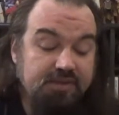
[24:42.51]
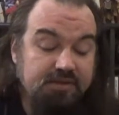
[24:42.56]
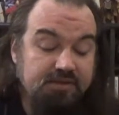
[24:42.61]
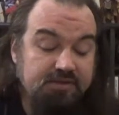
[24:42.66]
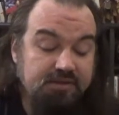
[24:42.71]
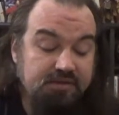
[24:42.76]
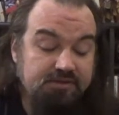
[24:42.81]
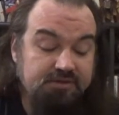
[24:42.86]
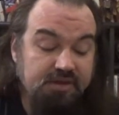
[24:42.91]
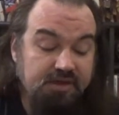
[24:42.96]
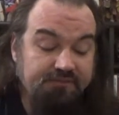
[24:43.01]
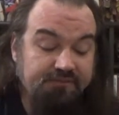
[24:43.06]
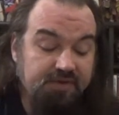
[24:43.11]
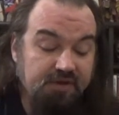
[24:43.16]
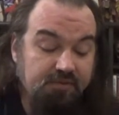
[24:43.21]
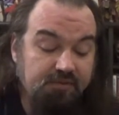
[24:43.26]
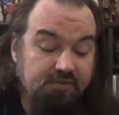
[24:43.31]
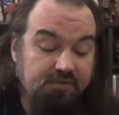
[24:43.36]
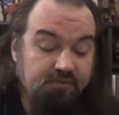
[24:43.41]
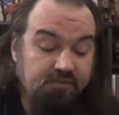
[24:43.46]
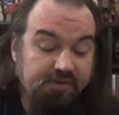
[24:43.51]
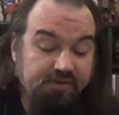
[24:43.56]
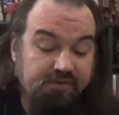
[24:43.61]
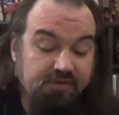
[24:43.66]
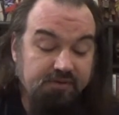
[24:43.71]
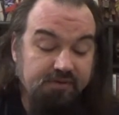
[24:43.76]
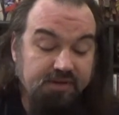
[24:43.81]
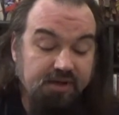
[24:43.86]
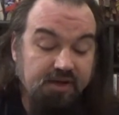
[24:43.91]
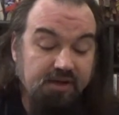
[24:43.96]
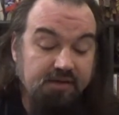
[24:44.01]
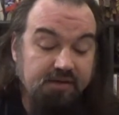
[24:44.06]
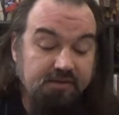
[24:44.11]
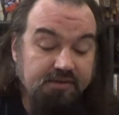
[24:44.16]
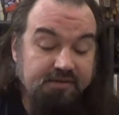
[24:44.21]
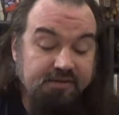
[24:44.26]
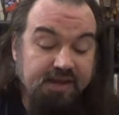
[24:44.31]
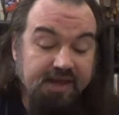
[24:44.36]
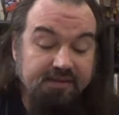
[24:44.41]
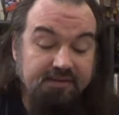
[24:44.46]
They're trying to figure out what's going on.
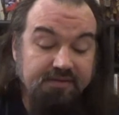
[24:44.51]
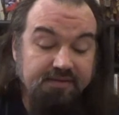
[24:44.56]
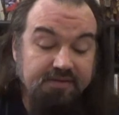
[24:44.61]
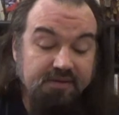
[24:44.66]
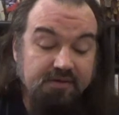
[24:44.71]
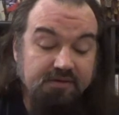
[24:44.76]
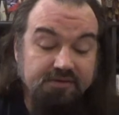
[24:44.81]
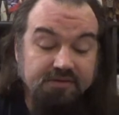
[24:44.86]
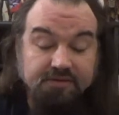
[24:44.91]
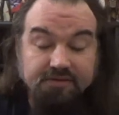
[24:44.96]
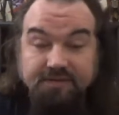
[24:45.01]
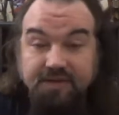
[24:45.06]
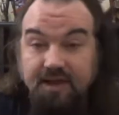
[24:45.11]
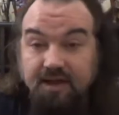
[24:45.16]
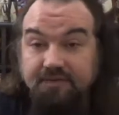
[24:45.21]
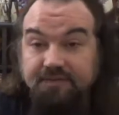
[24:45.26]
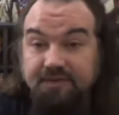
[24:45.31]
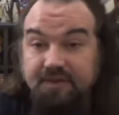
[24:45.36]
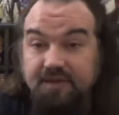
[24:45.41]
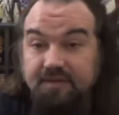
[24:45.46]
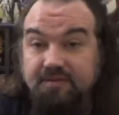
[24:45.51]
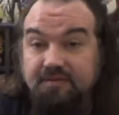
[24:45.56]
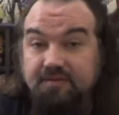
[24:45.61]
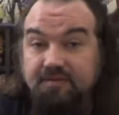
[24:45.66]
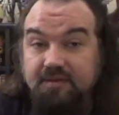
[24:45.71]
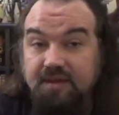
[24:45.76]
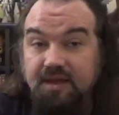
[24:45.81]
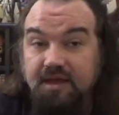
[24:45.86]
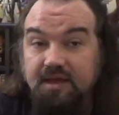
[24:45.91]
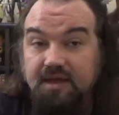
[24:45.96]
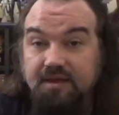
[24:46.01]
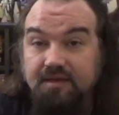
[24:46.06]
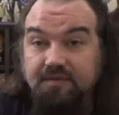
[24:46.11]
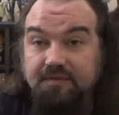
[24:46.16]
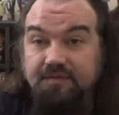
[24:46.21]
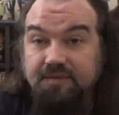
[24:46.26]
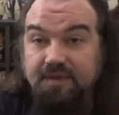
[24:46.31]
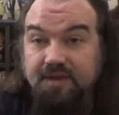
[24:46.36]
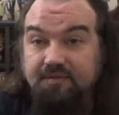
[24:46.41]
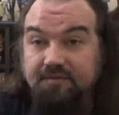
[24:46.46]
Sadly, though, it turns out that the
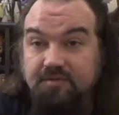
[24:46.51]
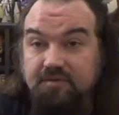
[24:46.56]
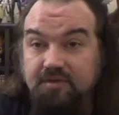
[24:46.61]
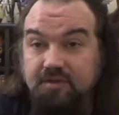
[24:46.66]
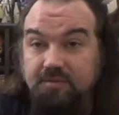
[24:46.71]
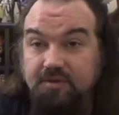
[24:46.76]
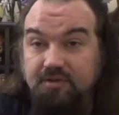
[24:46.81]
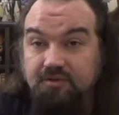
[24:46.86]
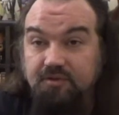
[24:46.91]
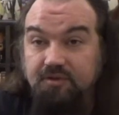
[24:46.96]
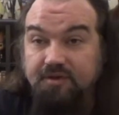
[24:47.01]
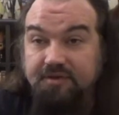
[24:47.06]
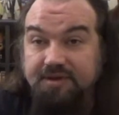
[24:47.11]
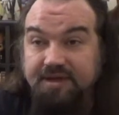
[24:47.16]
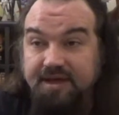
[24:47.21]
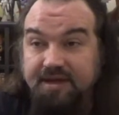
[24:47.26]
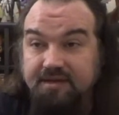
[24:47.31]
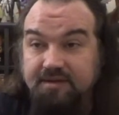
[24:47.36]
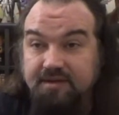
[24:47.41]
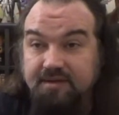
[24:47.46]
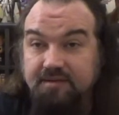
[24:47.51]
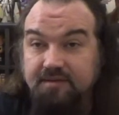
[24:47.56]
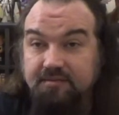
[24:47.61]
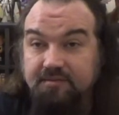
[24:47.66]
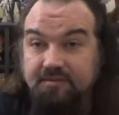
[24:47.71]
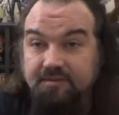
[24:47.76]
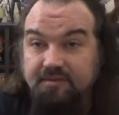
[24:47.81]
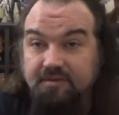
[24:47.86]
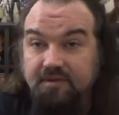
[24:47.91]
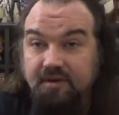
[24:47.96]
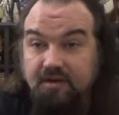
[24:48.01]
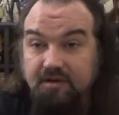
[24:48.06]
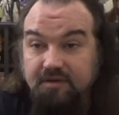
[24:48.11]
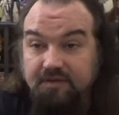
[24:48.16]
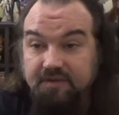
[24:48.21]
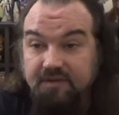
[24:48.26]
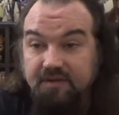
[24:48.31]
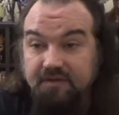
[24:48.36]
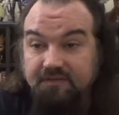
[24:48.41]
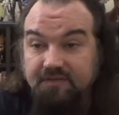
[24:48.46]
gubernatorial candidate that was the
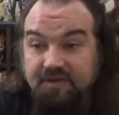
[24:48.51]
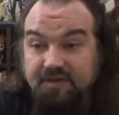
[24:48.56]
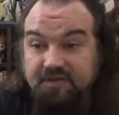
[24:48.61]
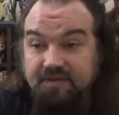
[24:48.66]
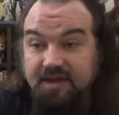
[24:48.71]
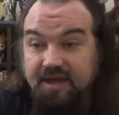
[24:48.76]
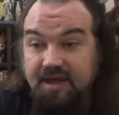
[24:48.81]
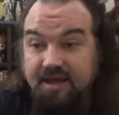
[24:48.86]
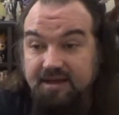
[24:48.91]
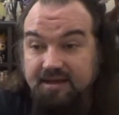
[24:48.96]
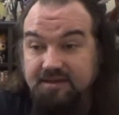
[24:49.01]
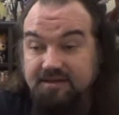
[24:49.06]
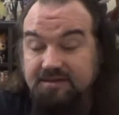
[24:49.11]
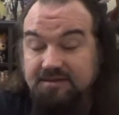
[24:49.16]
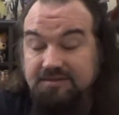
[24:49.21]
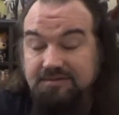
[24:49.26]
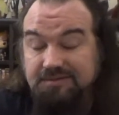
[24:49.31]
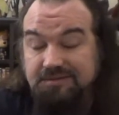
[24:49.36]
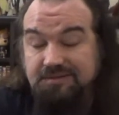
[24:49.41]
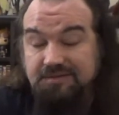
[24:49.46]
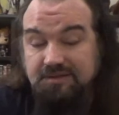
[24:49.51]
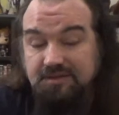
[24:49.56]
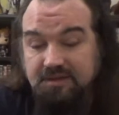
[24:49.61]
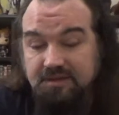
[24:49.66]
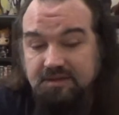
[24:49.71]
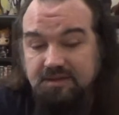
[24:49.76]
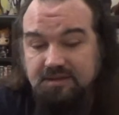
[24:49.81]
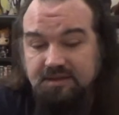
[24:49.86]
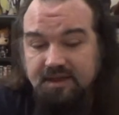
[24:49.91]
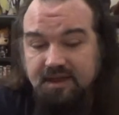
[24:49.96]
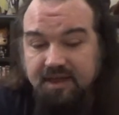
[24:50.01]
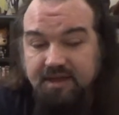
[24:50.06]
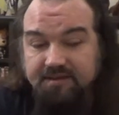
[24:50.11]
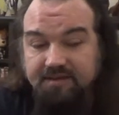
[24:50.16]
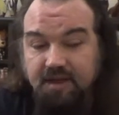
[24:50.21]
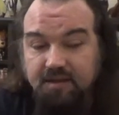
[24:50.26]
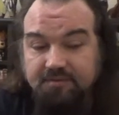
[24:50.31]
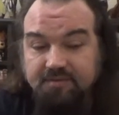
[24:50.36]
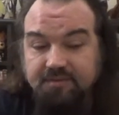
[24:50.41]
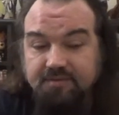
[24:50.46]
target of the attack has
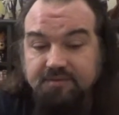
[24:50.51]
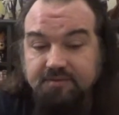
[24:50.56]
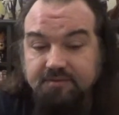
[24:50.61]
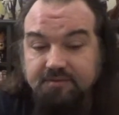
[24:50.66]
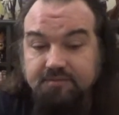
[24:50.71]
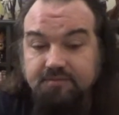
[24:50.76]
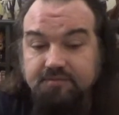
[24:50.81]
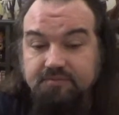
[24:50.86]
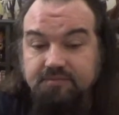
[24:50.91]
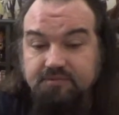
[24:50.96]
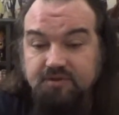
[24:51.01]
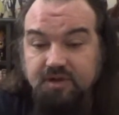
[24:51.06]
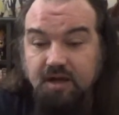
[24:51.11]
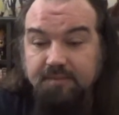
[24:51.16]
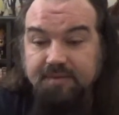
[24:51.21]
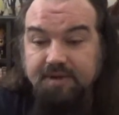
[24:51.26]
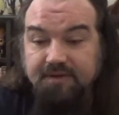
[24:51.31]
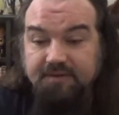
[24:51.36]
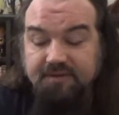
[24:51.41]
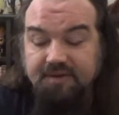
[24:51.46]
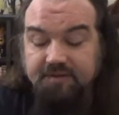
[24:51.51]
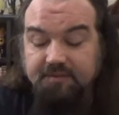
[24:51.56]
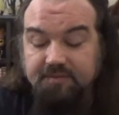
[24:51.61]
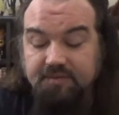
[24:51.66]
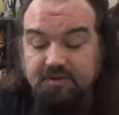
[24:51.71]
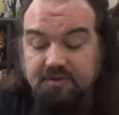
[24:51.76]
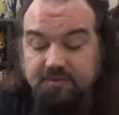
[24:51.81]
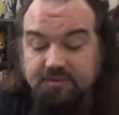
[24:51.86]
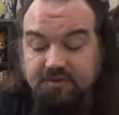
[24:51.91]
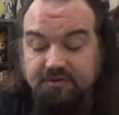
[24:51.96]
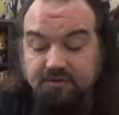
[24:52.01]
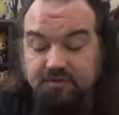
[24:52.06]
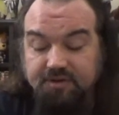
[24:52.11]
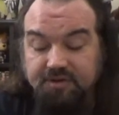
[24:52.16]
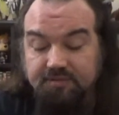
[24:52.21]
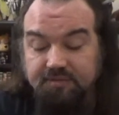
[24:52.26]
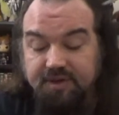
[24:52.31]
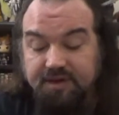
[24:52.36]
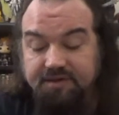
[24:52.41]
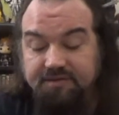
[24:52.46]
opted to drop out of the
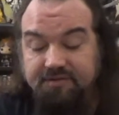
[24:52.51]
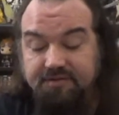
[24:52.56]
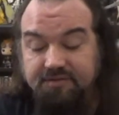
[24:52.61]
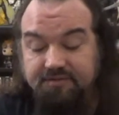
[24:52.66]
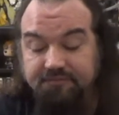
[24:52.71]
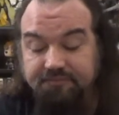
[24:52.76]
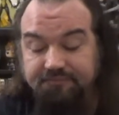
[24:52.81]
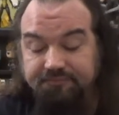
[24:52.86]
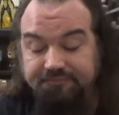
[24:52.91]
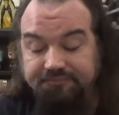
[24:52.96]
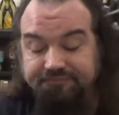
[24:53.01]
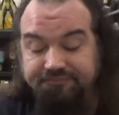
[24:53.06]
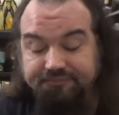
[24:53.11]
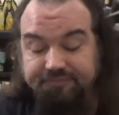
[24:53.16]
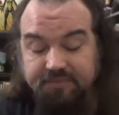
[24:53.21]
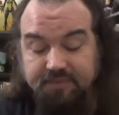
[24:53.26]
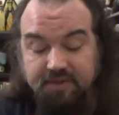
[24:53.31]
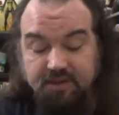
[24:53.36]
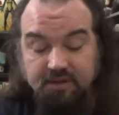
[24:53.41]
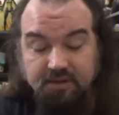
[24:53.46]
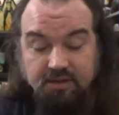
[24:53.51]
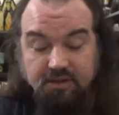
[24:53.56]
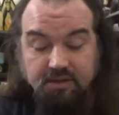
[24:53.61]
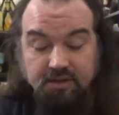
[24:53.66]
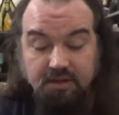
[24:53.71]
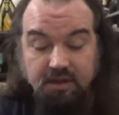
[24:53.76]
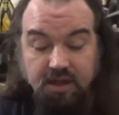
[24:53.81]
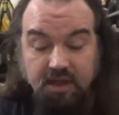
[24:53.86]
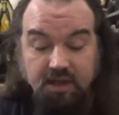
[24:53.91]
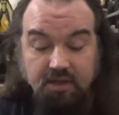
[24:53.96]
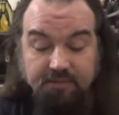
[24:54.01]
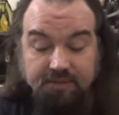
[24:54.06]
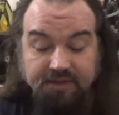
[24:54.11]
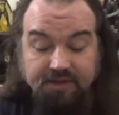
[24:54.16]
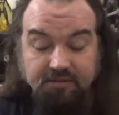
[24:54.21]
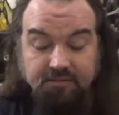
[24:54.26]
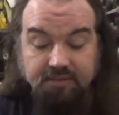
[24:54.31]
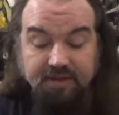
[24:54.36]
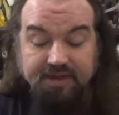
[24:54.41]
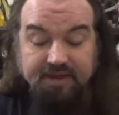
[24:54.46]
gubernatorial race. We
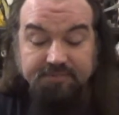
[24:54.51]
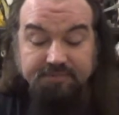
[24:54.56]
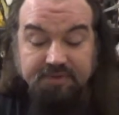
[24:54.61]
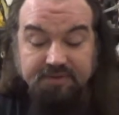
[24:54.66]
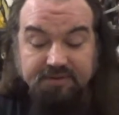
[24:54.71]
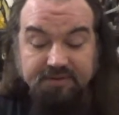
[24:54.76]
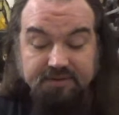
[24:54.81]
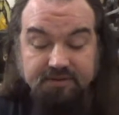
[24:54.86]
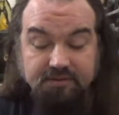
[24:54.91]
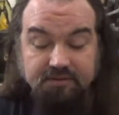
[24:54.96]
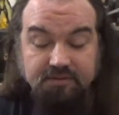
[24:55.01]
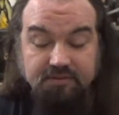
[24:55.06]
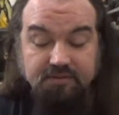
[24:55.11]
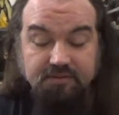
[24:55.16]
get a write-up on